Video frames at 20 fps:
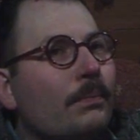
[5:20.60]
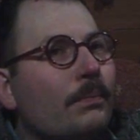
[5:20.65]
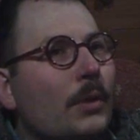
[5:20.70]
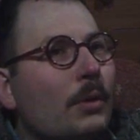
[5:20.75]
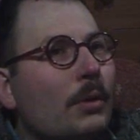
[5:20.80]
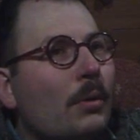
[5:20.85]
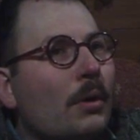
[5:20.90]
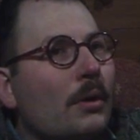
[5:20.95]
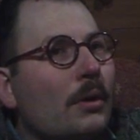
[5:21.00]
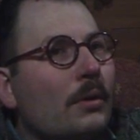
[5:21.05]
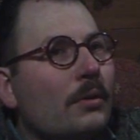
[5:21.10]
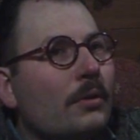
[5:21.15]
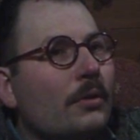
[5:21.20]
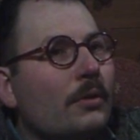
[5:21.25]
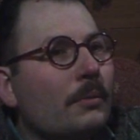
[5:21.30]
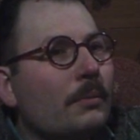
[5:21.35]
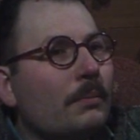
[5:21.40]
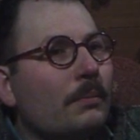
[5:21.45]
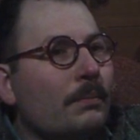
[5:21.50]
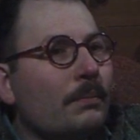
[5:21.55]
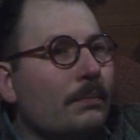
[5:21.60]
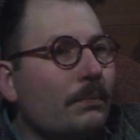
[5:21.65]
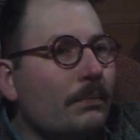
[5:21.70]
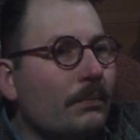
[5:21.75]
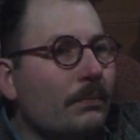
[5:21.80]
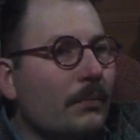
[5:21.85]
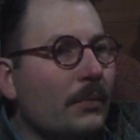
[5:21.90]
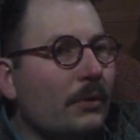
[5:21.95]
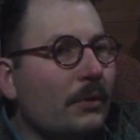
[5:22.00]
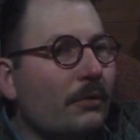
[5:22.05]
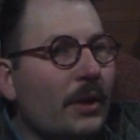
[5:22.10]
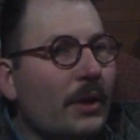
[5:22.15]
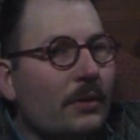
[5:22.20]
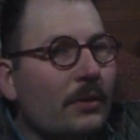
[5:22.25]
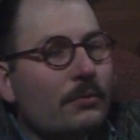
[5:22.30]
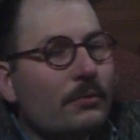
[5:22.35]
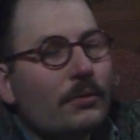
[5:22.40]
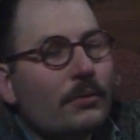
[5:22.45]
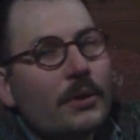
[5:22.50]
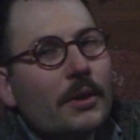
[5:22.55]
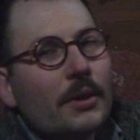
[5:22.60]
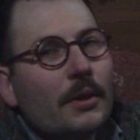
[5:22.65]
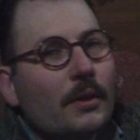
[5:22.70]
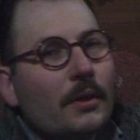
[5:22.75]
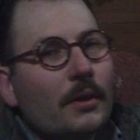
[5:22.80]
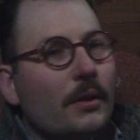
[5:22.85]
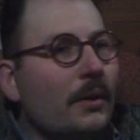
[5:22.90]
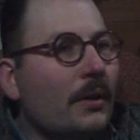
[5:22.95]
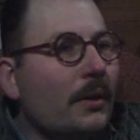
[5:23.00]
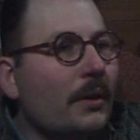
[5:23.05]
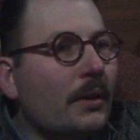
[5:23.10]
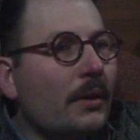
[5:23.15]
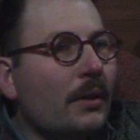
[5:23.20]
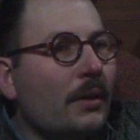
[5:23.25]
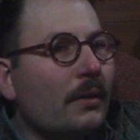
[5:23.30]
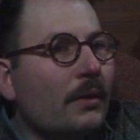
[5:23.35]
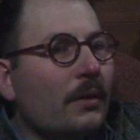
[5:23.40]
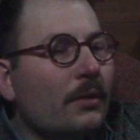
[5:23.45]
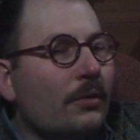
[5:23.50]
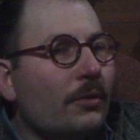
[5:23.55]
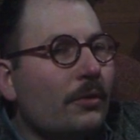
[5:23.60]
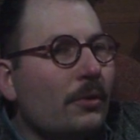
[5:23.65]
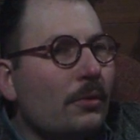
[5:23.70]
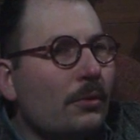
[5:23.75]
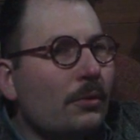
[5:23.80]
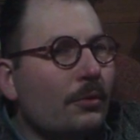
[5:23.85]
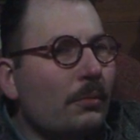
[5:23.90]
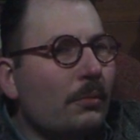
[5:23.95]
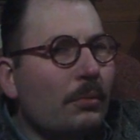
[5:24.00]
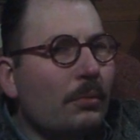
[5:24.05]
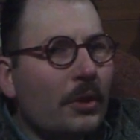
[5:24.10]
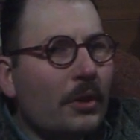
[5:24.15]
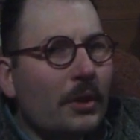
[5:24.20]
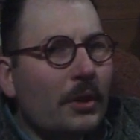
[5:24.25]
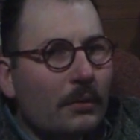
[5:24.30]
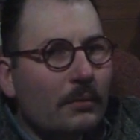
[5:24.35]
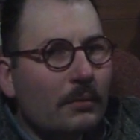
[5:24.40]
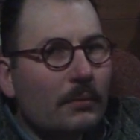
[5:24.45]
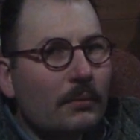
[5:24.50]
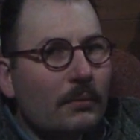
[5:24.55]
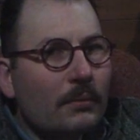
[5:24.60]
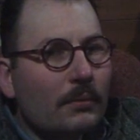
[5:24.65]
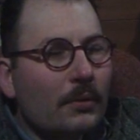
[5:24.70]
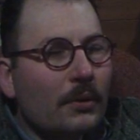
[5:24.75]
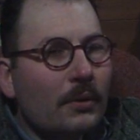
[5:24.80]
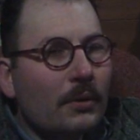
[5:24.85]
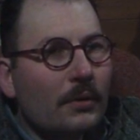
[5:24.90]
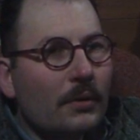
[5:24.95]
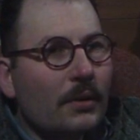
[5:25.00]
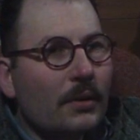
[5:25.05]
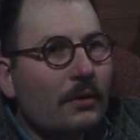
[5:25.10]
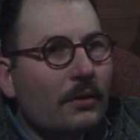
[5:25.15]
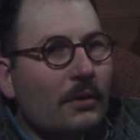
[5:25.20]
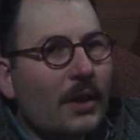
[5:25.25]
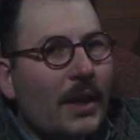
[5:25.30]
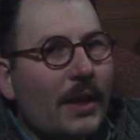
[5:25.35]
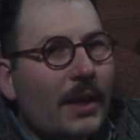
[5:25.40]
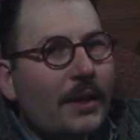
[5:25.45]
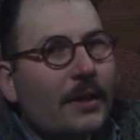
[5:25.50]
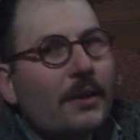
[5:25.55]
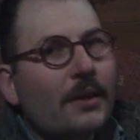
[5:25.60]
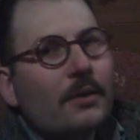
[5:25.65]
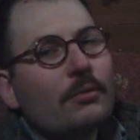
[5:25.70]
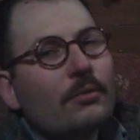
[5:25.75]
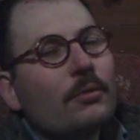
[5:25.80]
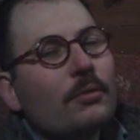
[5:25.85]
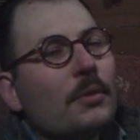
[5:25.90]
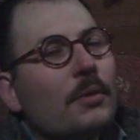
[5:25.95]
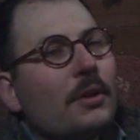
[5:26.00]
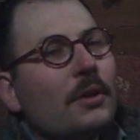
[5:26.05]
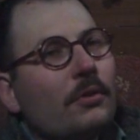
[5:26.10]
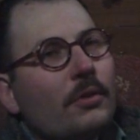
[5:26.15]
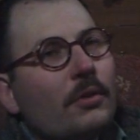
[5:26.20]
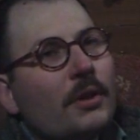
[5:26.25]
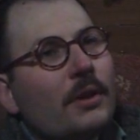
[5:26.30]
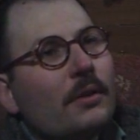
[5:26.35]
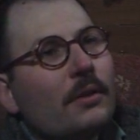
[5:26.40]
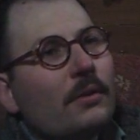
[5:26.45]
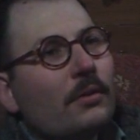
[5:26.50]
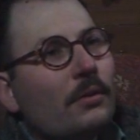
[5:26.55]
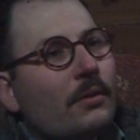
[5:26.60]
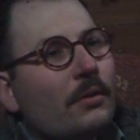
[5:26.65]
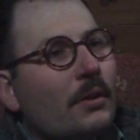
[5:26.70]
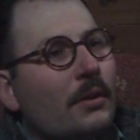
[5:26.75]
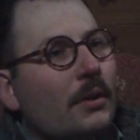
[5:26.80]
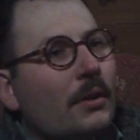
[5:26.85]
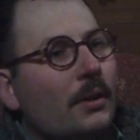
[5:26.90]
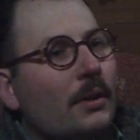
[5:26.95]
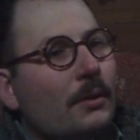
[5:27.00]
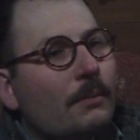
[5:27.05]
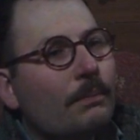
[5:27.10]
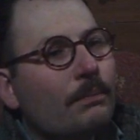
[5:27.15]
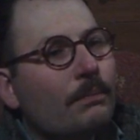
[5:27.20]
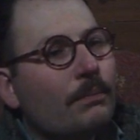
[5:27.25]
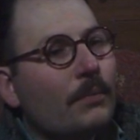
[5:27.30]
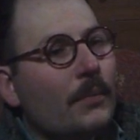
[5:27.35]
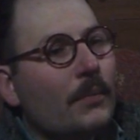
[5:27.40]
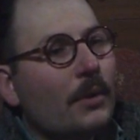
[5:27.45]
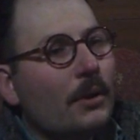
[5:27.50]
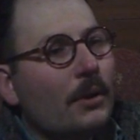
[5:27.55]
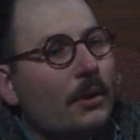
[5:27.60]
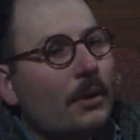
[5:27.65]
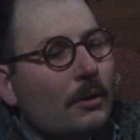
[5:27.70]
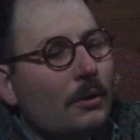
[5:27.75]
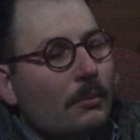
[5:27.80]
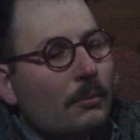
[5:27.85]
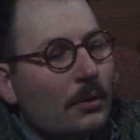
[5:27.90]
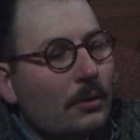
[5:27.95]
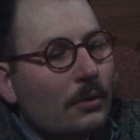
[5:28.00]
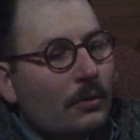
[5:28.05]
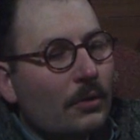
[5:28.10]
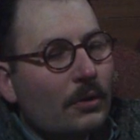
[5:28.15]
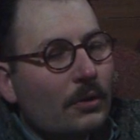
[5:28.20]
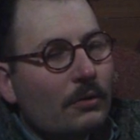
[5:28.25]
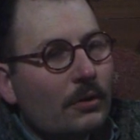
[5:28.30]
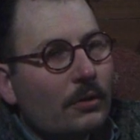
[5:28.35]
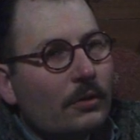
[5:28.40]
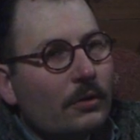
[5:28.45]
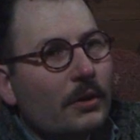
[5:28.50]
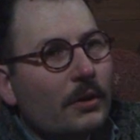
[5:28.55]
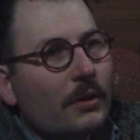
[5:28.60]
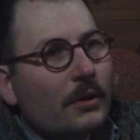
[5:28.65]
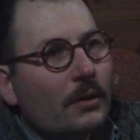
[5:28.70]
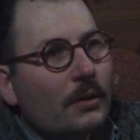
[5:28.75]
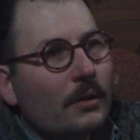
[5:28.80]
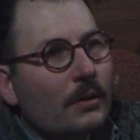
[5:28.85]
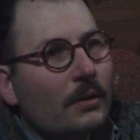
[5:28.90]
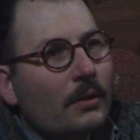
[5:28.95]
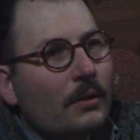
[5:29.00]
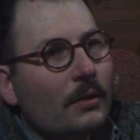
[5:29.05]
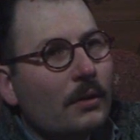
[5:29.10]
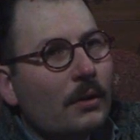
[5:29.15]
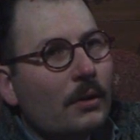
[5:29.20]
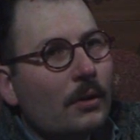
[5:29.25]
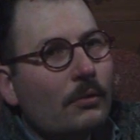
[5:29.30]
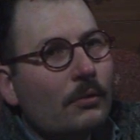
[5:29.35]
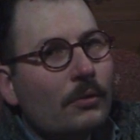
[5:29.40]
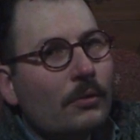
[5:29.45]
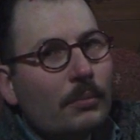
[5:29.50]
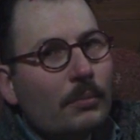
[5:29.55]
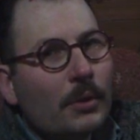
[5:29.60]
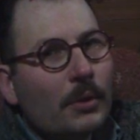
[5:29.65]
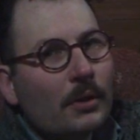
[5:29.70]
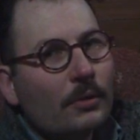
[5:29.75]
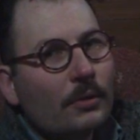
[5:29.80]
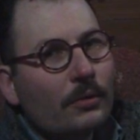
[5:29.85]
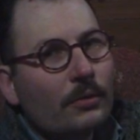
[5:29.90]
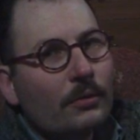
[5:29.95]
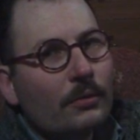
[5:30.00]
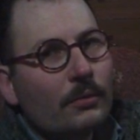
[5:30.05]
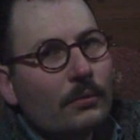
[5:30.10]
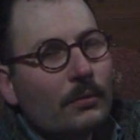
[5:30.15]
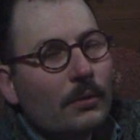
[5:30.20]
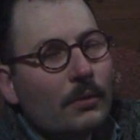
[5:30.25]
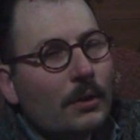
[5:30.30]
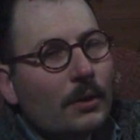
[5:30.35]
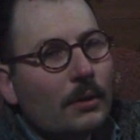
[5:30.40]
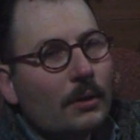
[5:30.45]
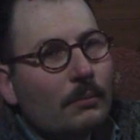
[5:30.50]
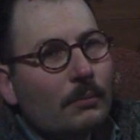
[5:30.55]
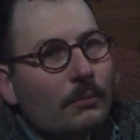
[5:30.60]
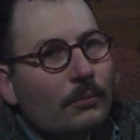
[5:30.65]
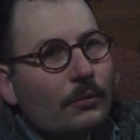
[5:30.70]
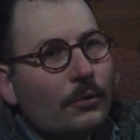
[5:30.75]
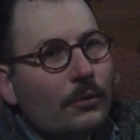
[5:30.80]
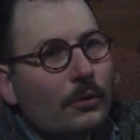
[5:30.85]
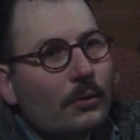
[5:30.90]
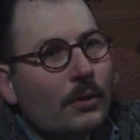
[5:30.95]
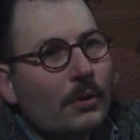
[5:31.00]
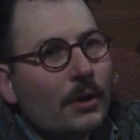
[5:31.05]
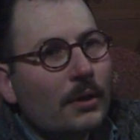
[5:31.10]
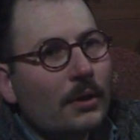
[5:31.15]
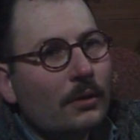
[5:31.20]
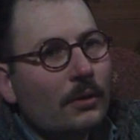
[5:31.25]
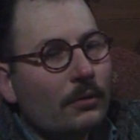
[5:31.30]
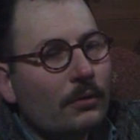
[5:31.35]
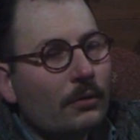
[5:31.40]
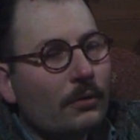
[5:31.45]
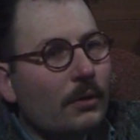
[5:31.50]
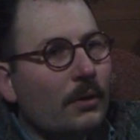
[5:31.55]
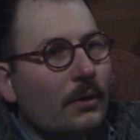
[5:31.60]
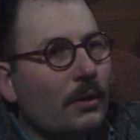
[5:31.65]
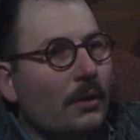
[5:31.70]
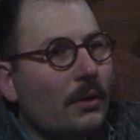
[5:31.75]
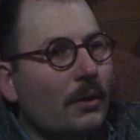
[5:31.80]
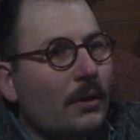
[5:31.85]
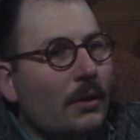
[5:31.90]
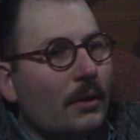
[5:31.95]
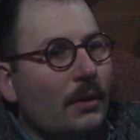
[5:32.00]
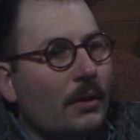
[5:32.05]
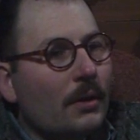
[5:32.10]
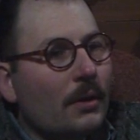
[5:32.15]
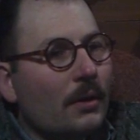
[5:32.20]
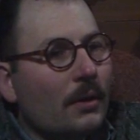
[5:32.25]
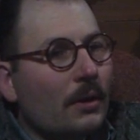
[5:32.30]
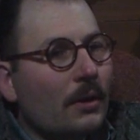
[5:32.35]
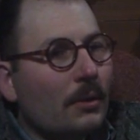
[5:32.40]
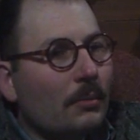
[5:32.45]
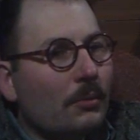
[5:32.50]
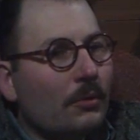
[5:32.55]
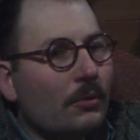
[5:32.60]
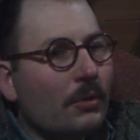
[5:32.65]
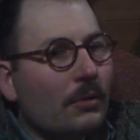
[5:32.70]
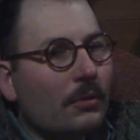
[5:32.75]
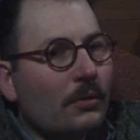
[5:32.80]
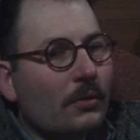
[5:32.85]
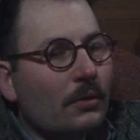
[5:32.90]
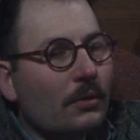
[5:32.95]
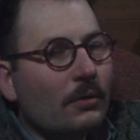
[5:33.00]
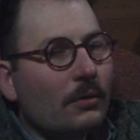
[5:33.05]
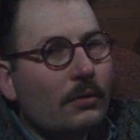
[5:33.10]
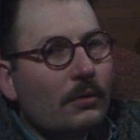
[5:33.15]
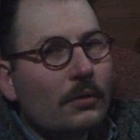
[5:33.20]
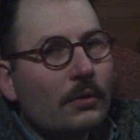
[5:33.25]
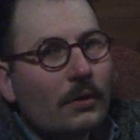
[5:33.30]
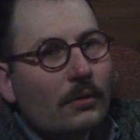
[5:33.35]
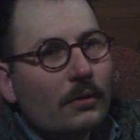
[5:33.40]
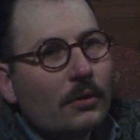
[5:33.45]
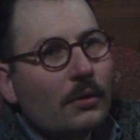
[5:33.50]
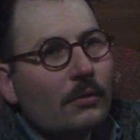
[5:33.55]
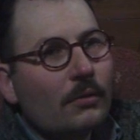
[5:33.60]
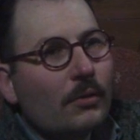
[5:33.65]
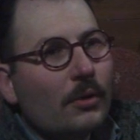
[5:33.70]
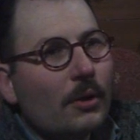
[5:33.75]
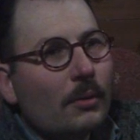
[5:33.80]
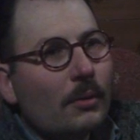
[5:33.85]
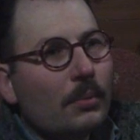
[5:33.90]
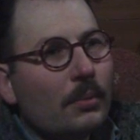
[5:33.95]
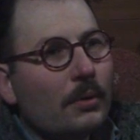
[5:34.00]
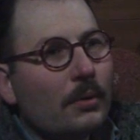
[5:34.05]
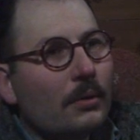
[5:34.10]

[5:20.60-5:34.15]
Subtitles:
quite effectively, there's still something that is lacking from these things, because interestingly, over the past few days since he's given up,